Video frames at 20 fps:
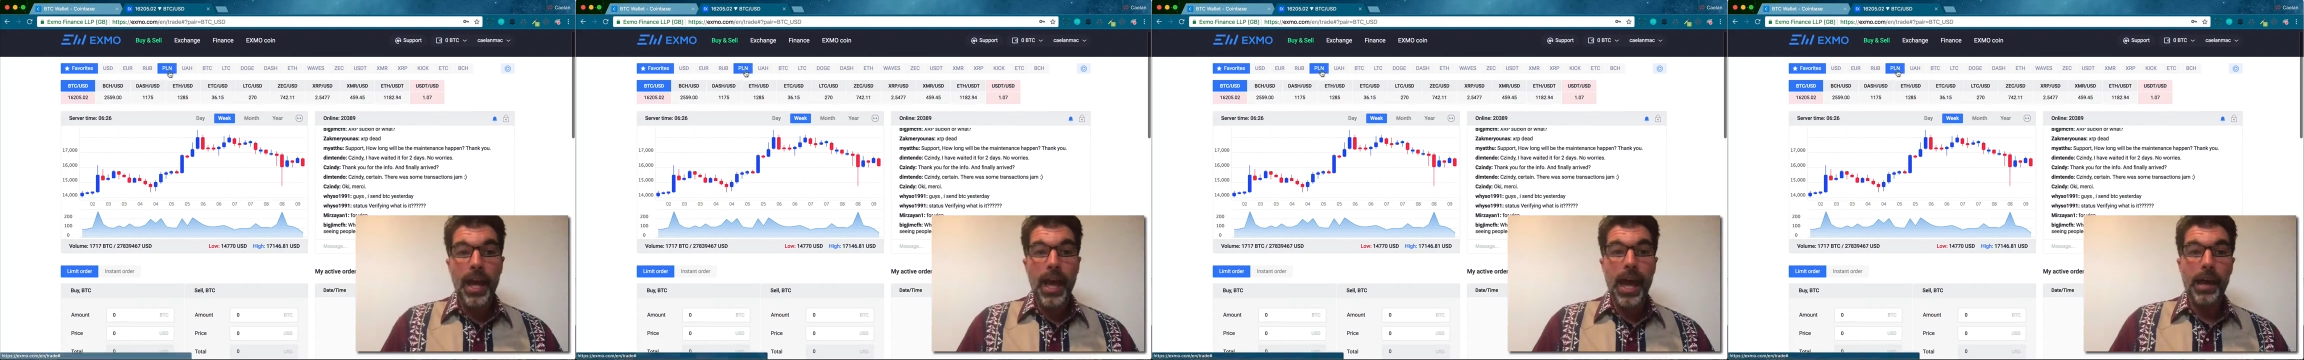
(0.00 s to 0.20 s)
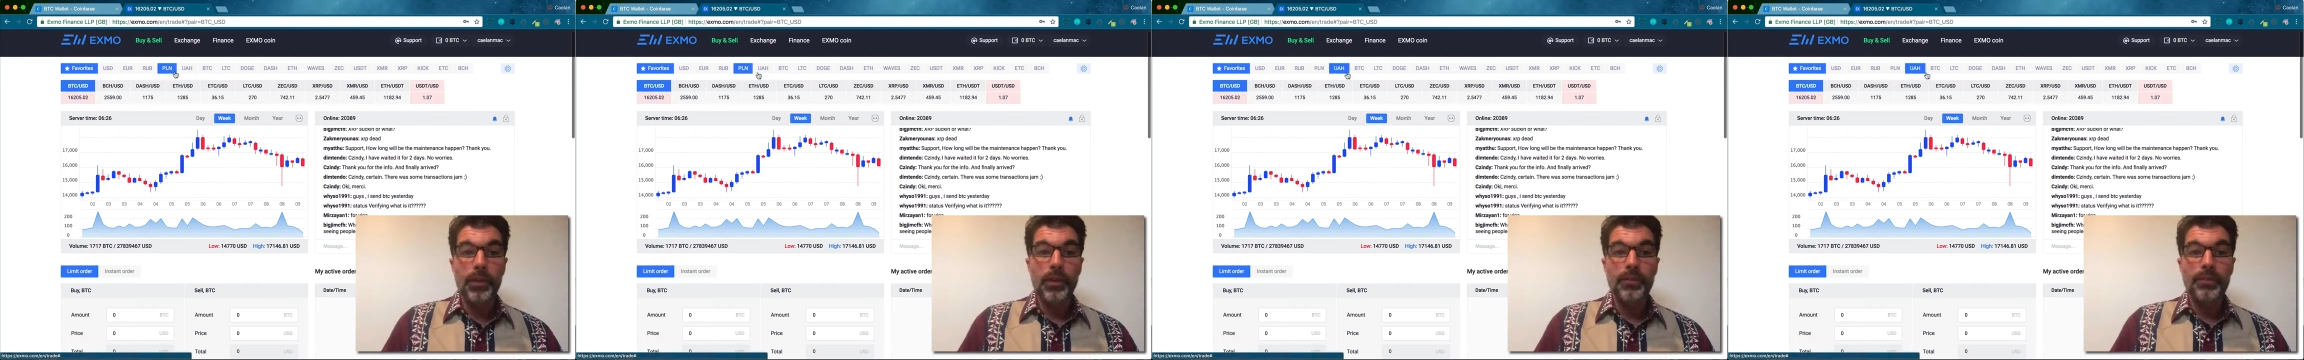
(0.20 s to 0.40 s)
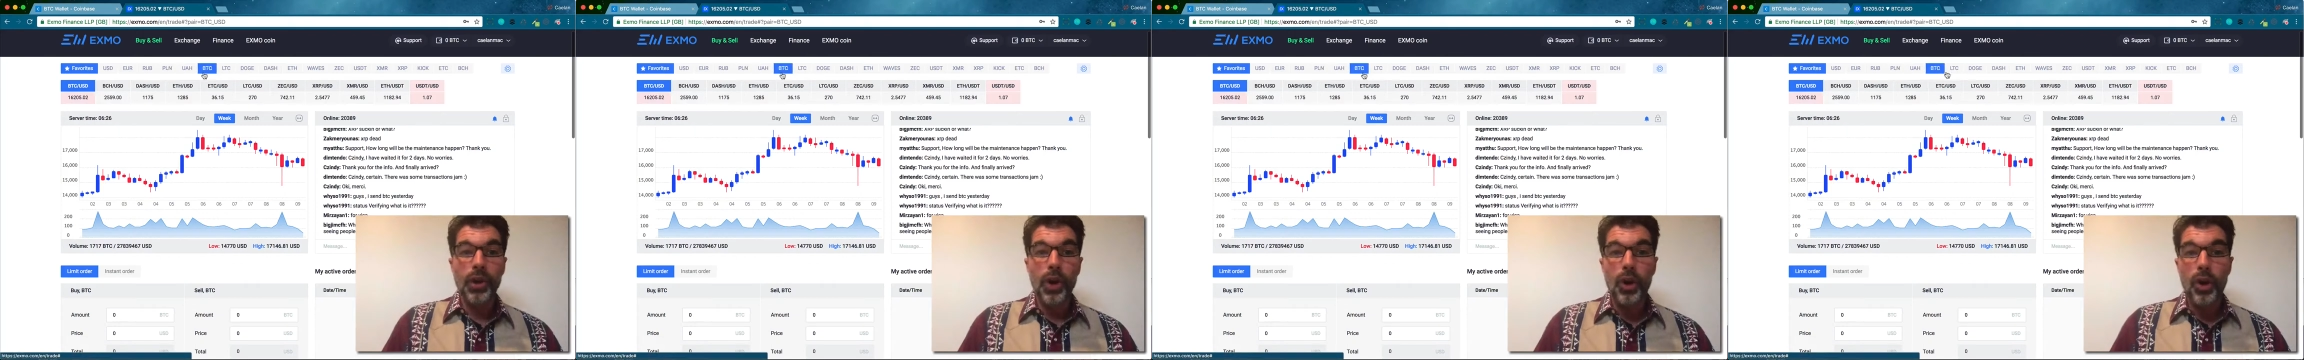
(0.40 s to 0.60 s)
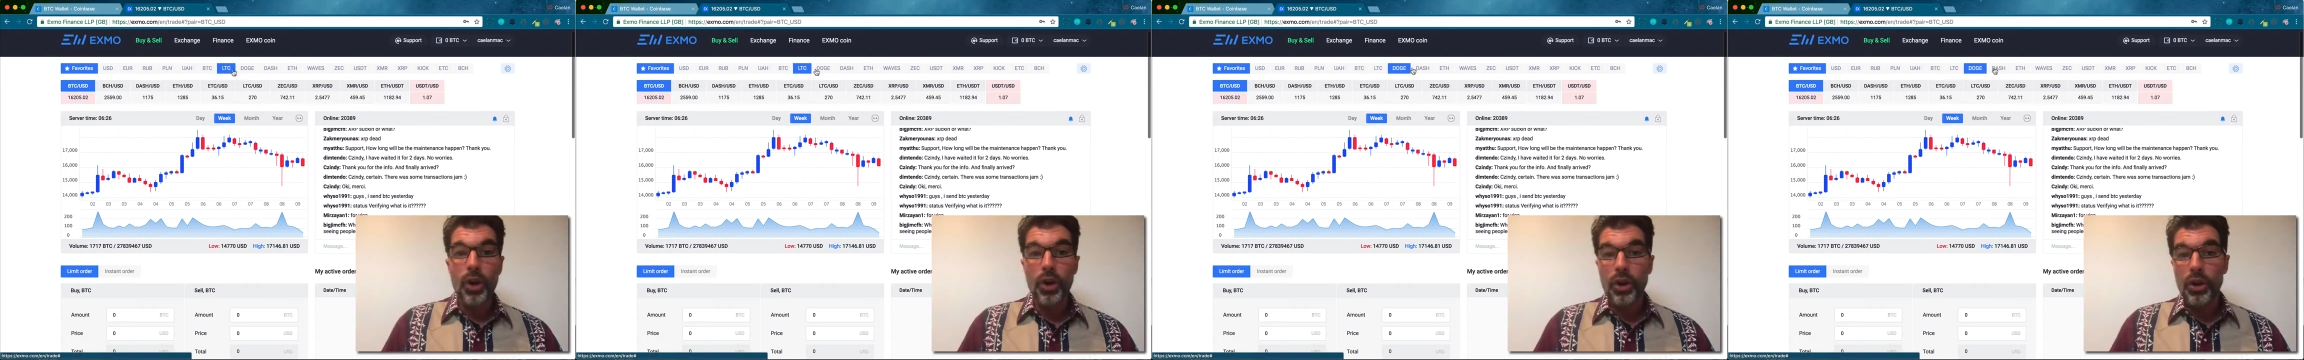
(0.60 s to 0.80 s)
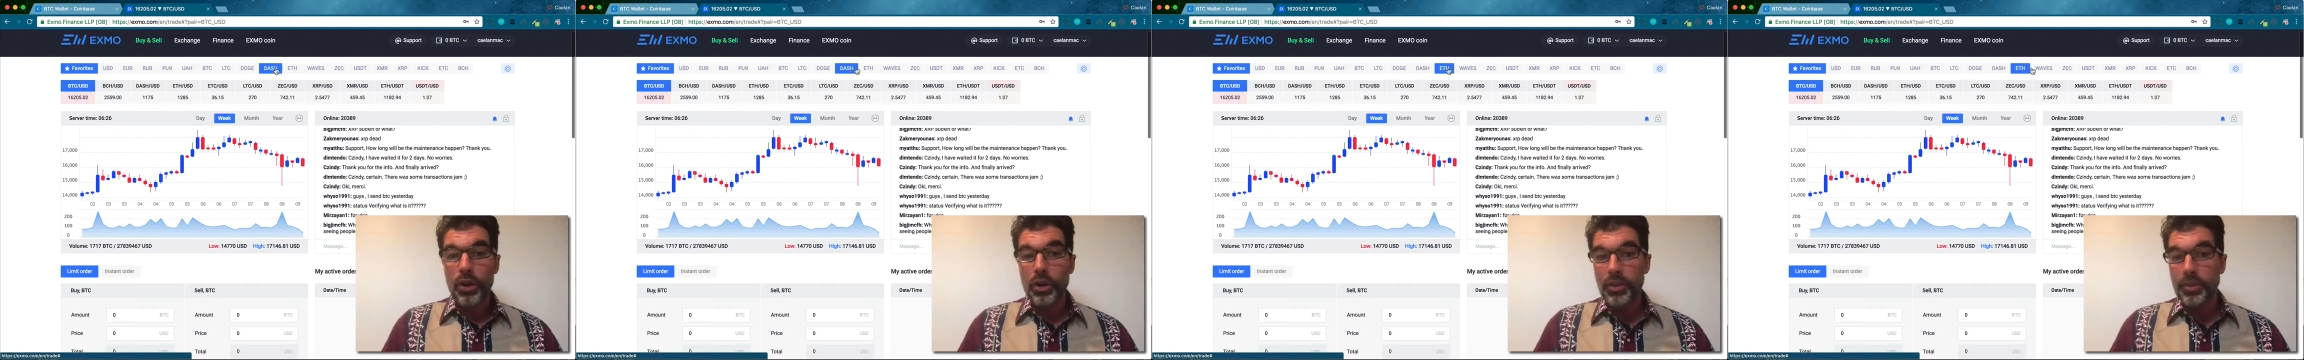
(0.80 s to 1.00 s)
out of
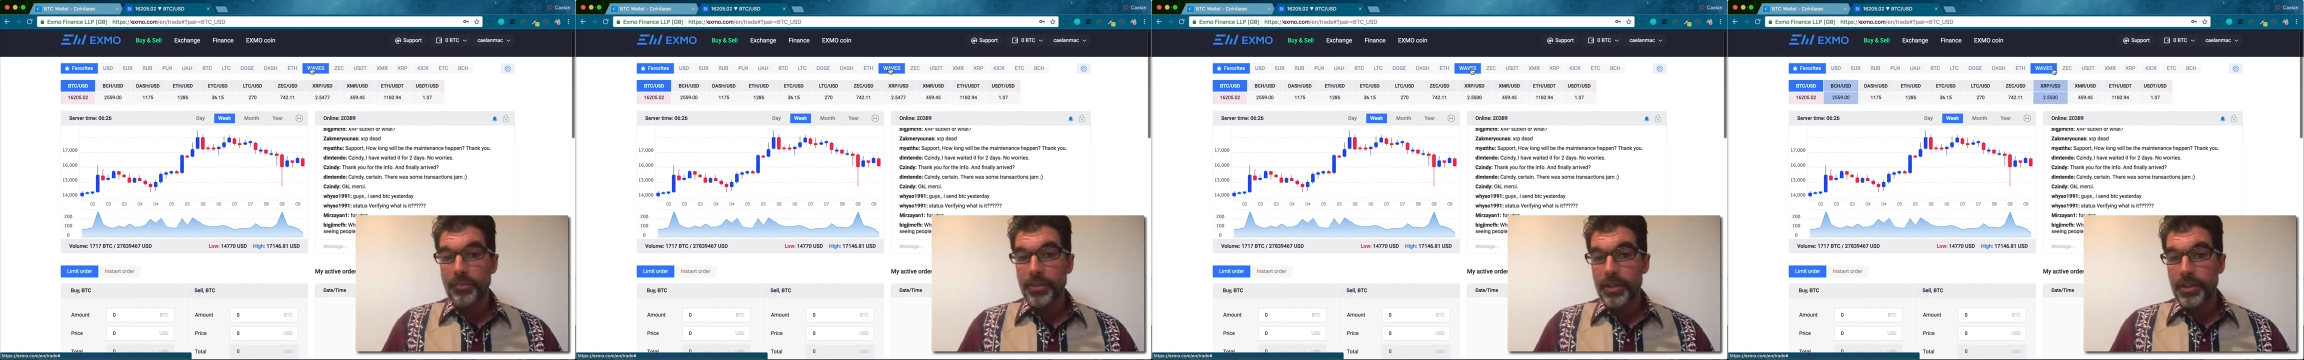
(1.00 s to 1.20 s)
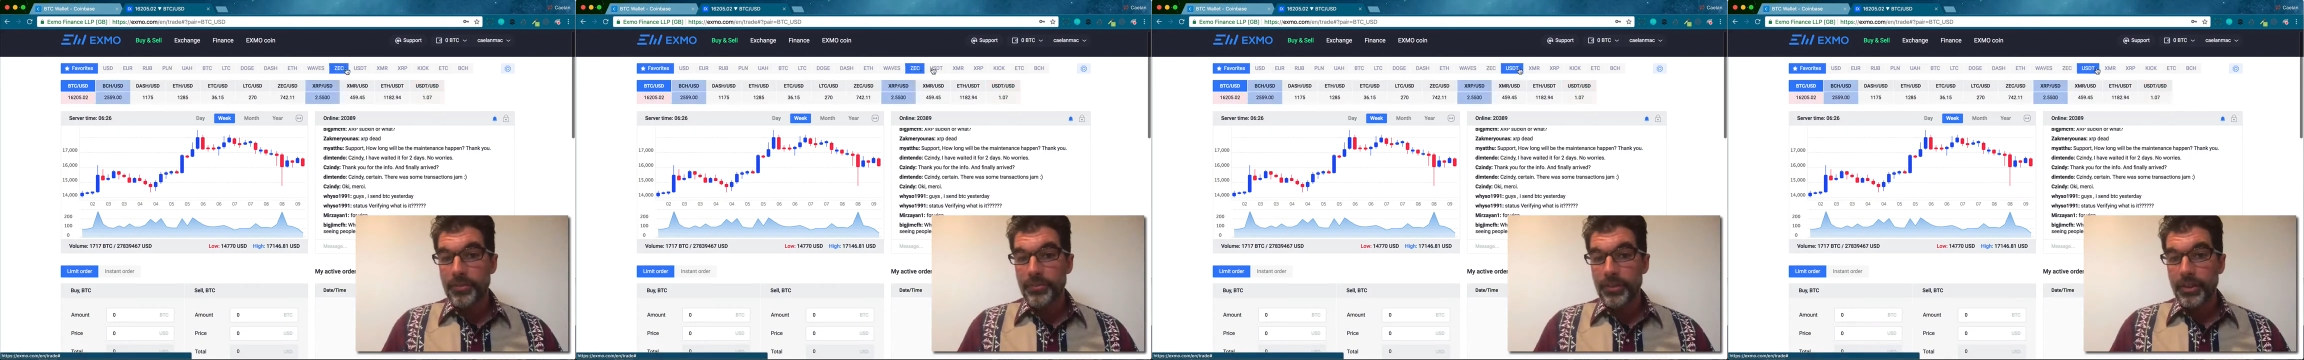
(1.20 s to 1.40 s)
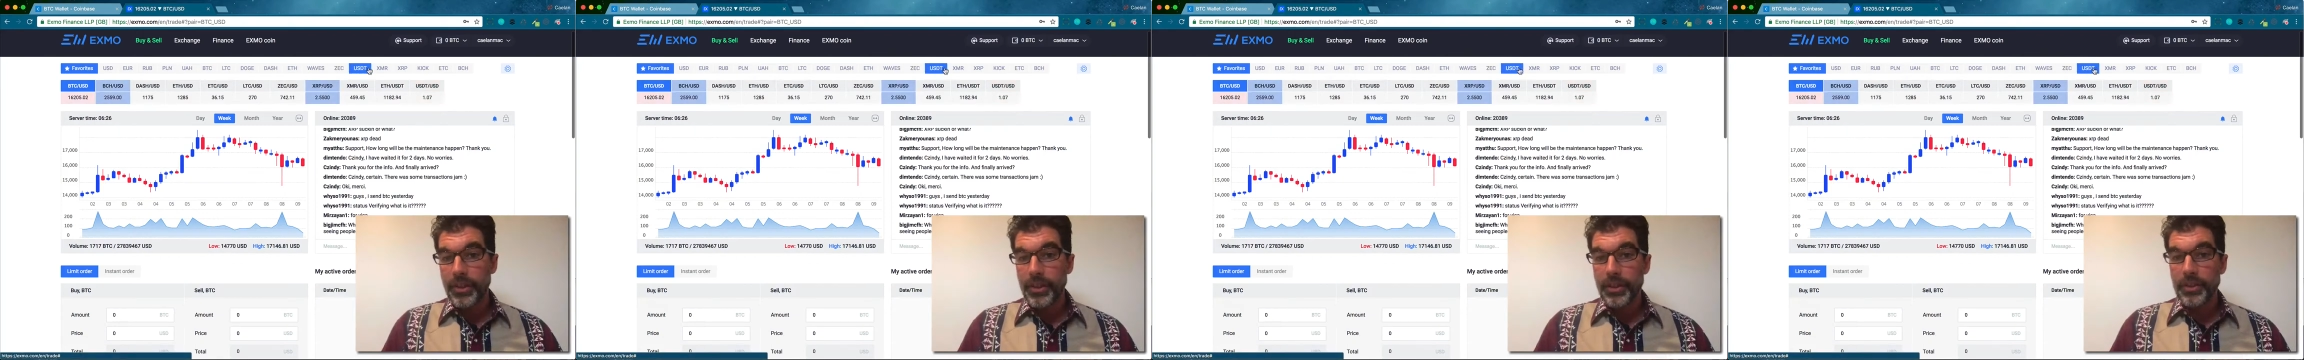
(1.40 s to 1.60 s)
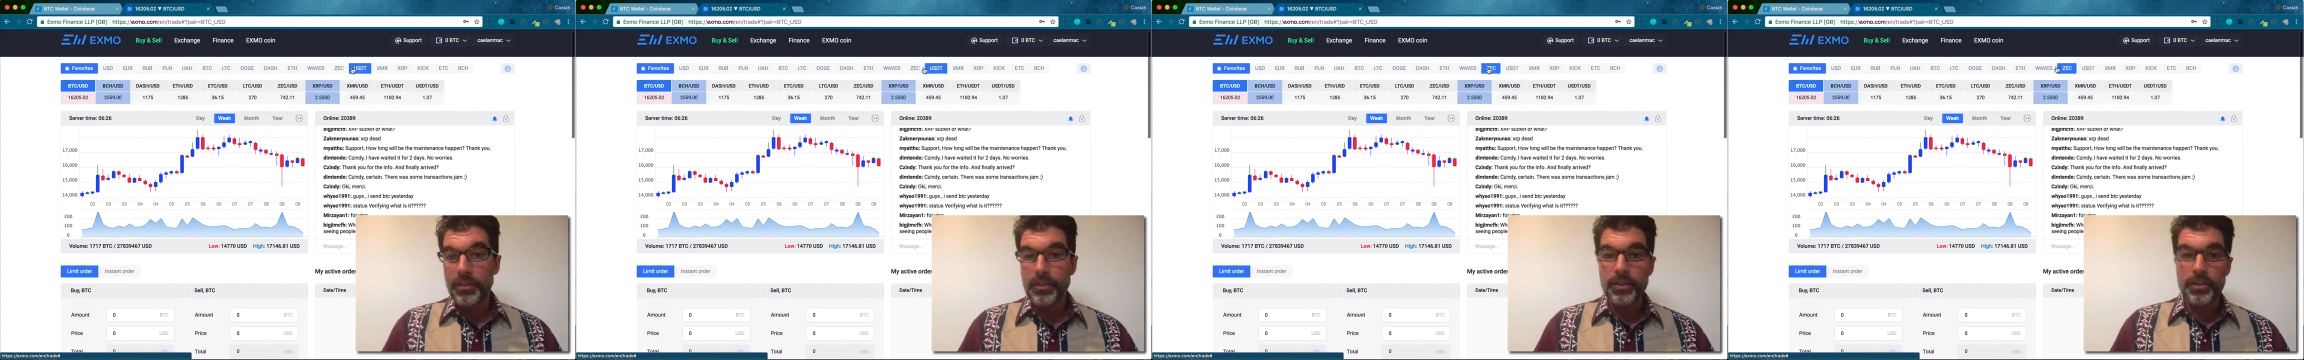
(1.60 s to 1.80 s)
all of the different